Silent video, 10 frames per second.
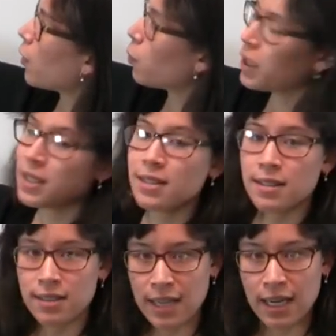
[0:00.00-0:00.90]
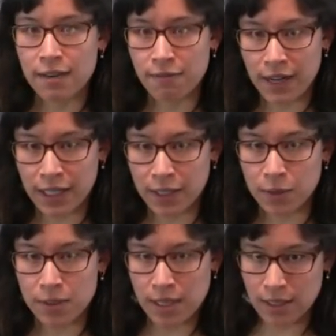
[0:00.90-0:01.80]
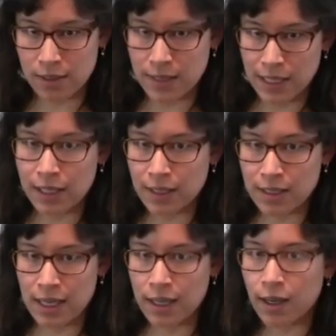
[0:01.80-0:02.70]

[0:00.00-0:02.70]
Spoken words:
what is the set of values that z can take